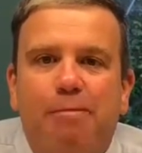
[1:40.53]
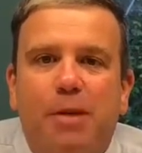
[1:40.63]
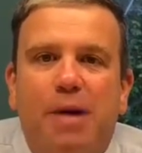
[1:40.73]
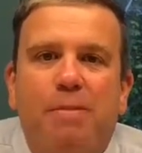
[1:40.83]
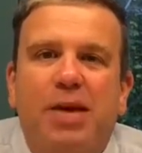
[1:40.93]

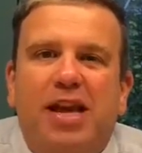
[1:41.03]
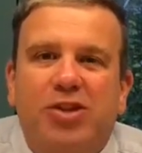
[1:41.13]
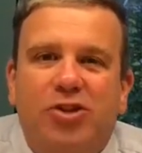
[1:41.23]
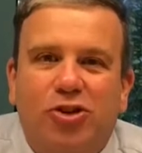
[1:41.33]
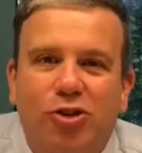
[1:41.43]
might be
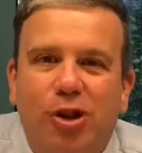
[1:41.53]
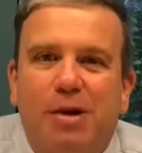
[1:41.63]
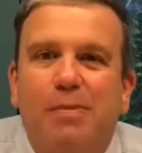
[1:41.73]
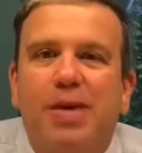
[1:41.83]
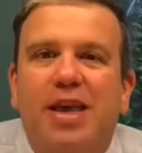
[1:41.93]
concerned
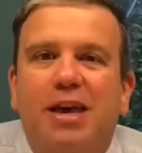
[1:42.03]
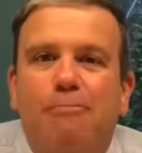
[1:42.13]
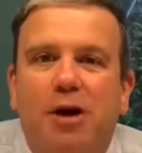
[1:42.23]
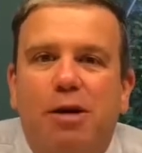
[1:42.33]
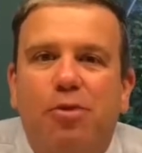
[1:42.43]
about being in
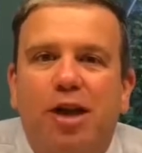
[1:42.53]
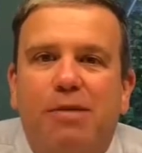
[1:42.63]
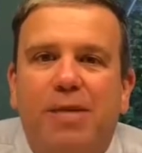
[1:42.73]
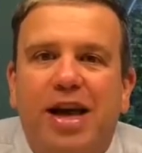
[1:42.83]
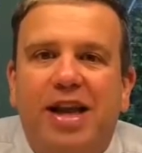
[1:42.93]
public,
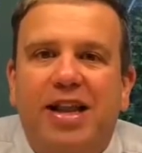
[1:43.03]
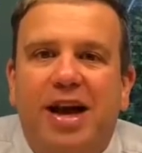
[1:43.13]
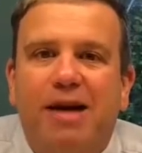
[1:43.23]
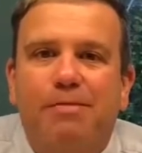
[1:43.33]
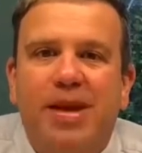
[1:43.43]
might
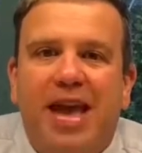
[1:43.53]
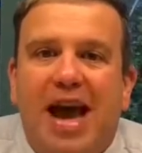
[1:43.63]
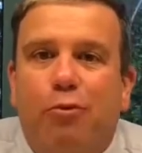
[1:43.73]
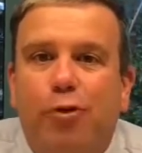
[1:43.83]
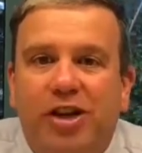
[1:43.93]
be
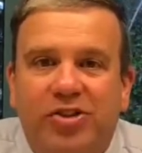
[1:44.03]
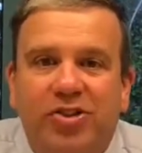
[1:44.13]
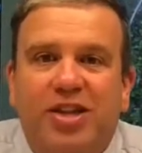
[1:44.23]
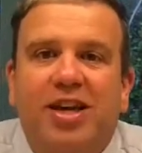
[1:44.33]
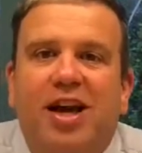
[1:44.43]
at
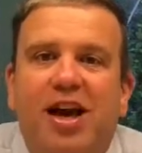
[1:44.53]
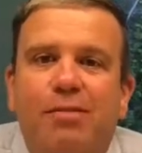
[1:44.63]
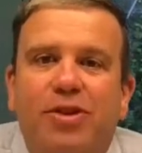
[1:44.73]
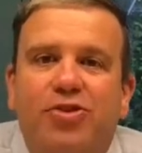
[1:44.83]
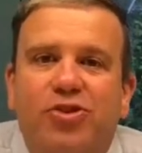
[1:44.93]
risk
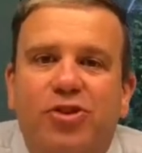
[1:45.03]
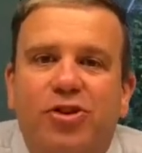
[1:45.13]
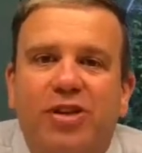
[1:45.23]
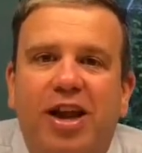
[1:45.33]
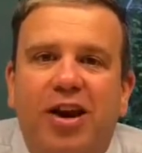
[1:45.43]
in
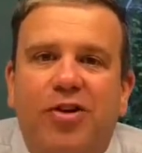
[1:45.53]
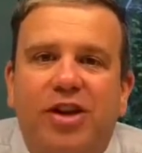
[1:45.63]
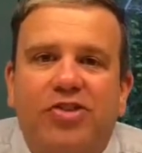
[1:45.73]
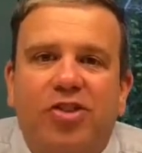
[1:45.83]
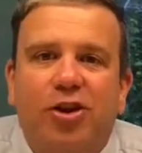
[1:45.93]
certain
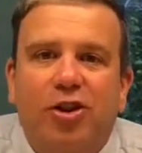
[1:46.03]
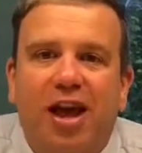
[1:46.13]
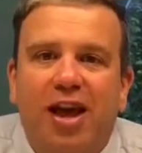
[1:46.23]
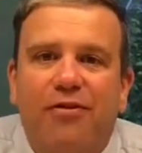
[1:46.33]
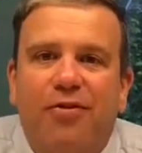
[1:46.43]
areas of their
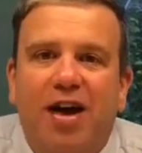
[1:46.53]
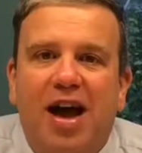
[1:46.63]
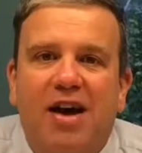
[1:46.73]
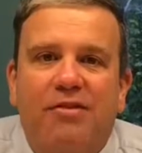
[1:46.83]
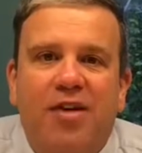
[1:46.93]
life,
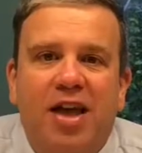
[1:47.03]
have